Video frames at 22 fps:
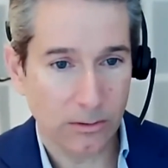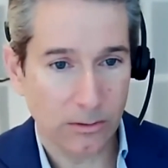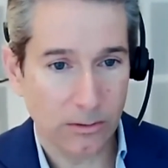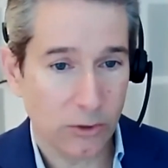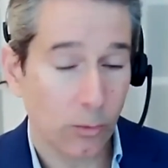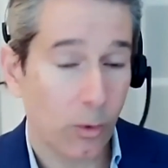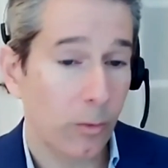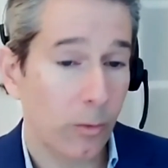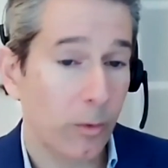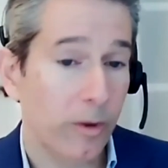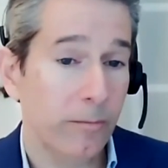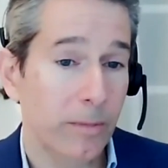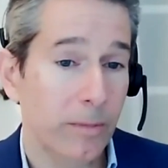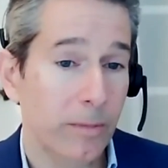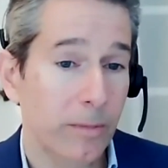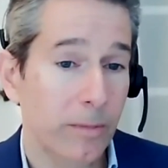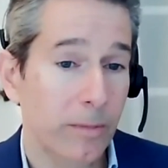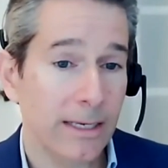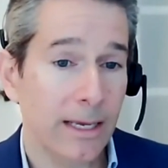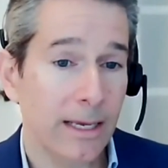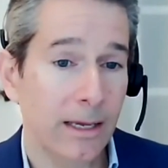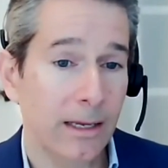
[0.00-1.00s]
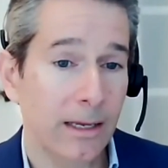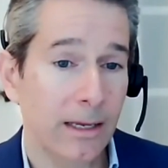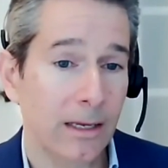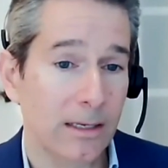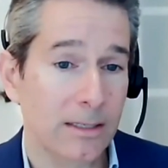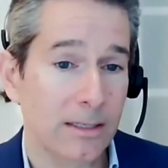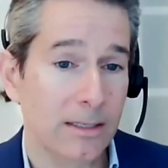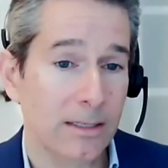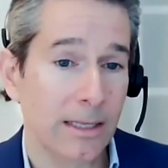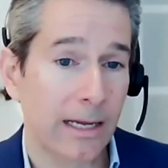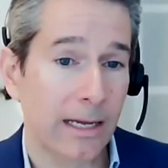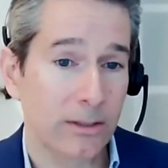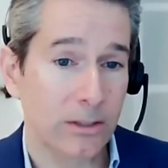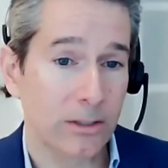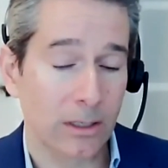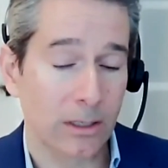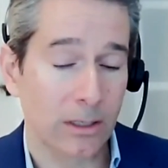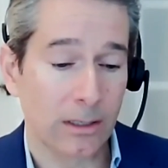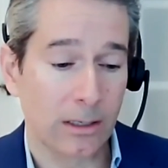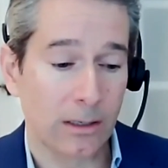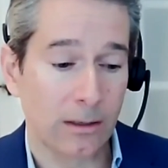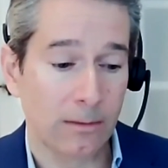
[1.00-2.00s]
So what we've been seeing is that
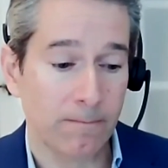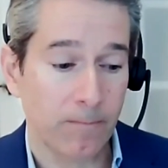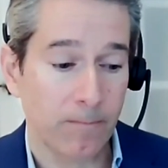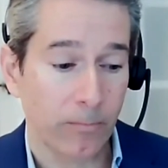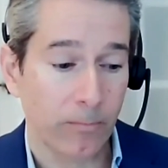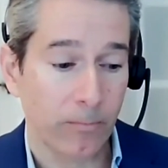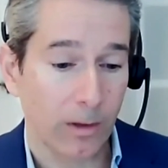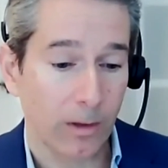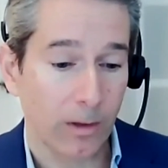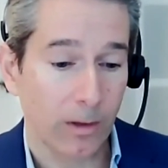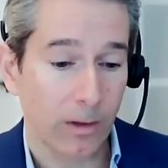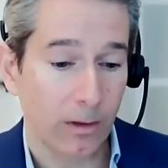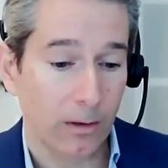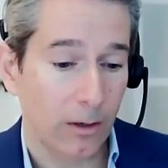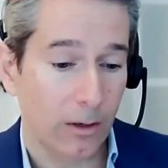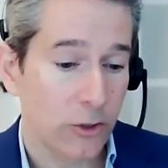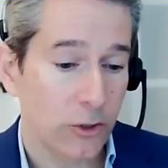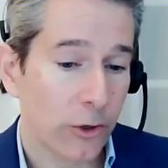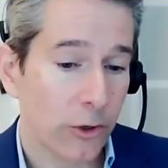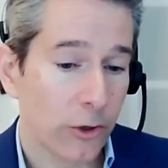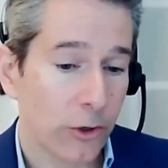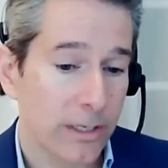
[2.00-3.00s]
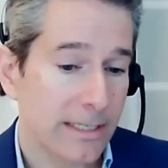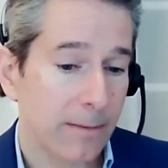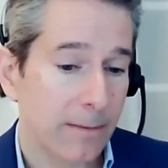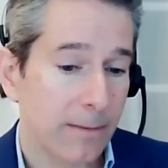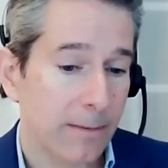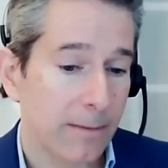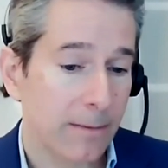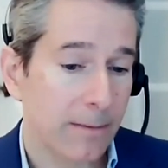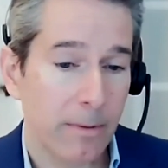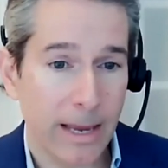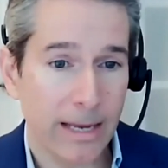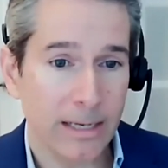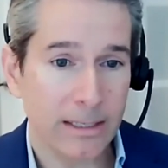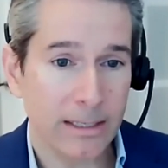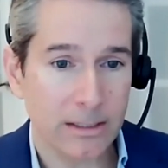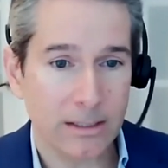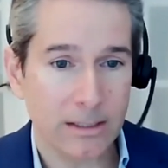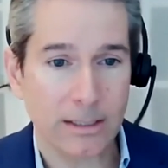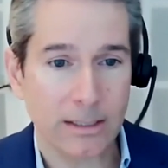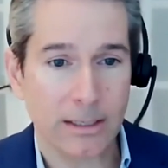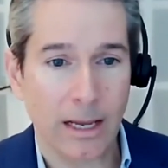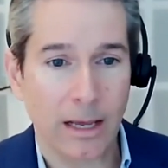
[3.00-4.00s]
attorneys have been
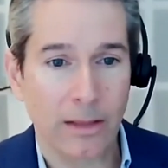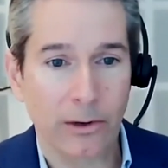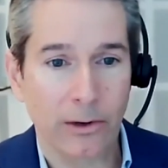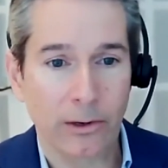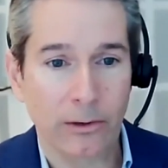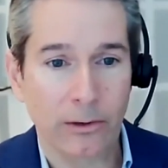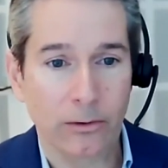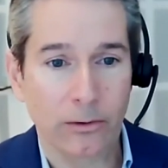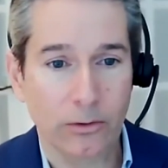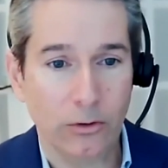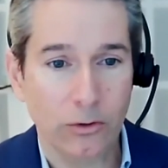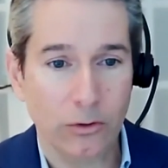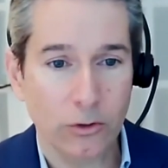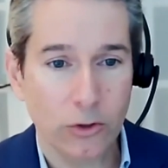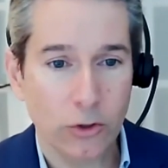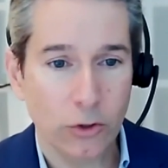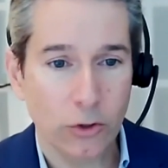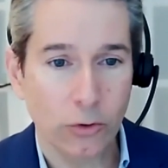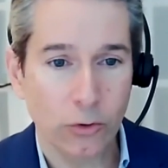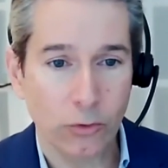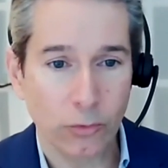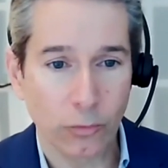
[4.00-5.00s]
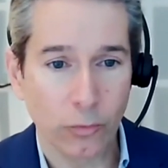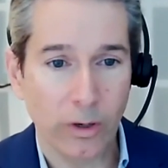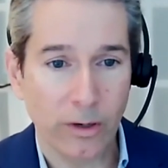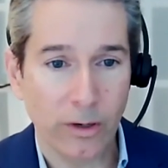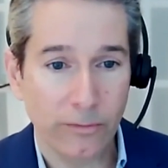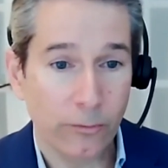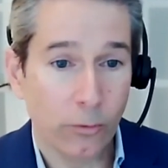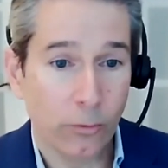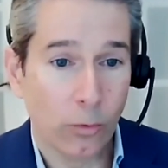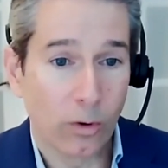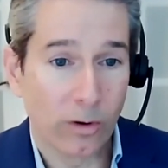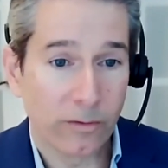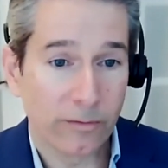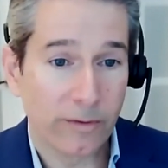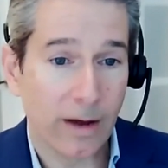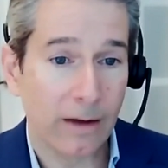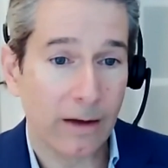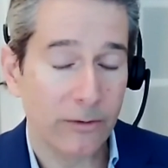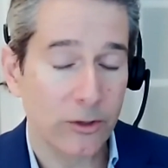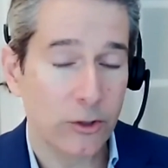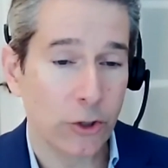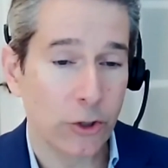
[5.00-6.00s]
banding together, 2, 3, 4,
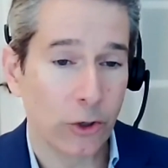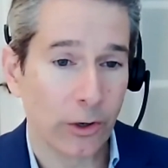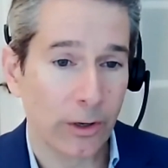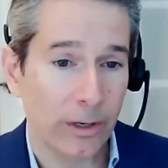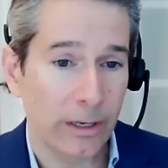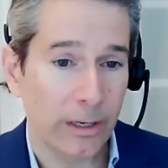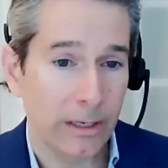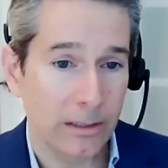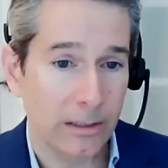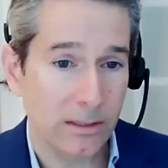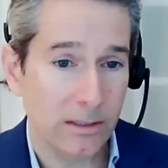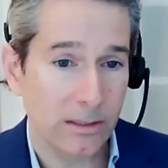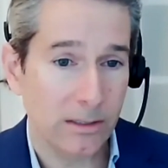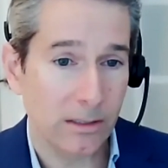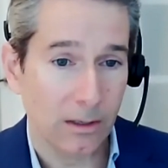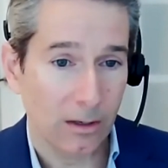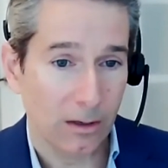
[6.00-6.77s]
5 attorneys,